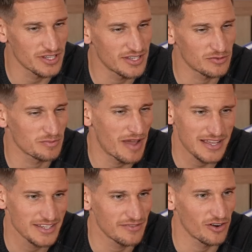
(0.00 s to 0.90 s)
you said was
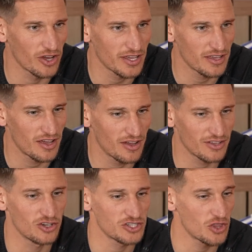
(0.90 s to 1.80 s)
massive. Like,
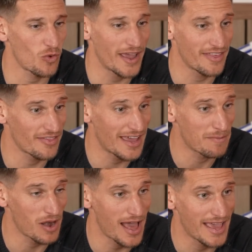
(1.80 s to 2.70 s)
because of the way that they
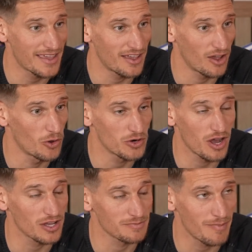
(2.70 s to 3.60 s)
play,
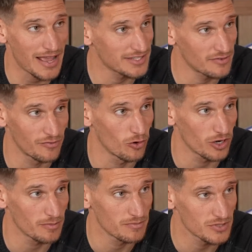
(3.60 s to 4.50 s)
Odegaard's massive for
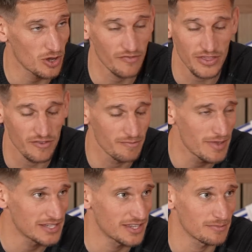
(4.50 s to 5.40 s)
them. So I think they've
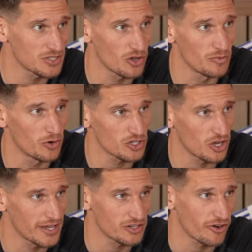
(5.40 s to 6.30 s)
missed him so much,
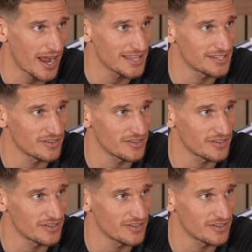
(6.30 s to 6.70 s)
like his creativity.